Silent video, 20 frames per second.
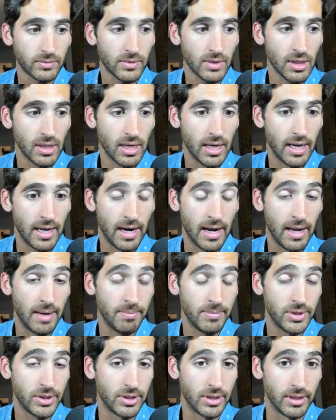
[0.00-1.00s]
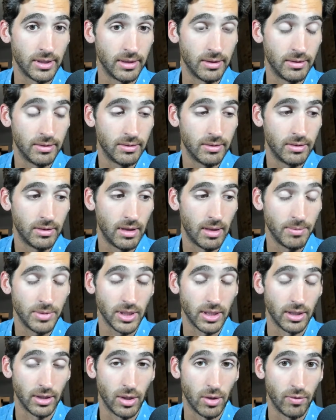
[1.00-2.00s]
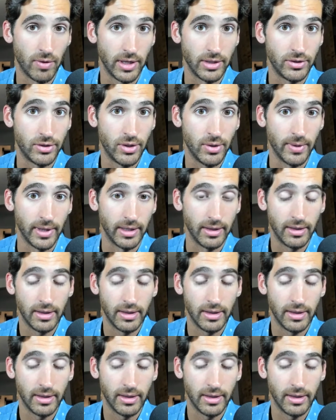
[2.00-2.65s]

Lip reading: I'm just gonna go right to it.